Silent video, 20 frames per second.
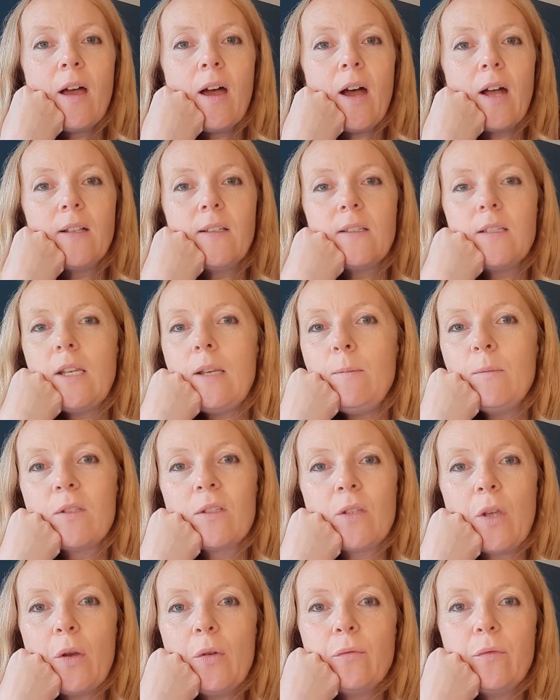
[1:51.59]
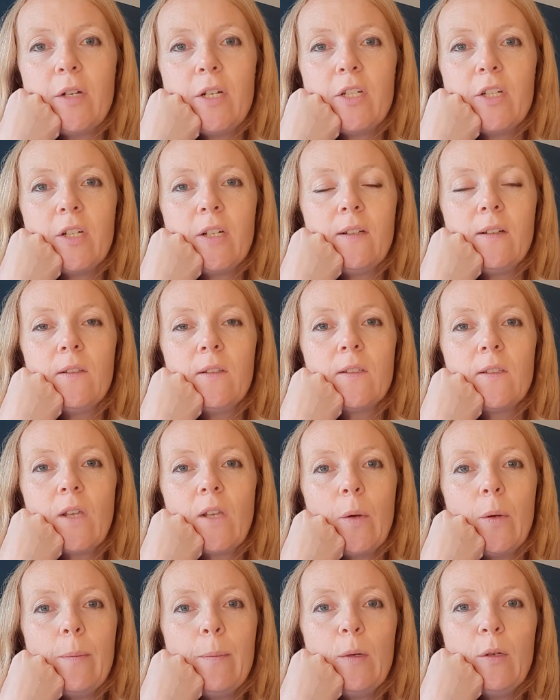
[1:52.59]
and seems so rigid and
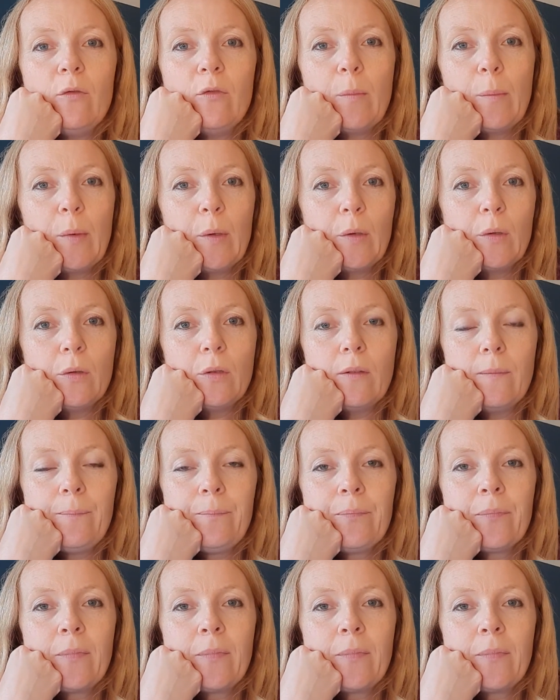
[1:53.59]
so immovable.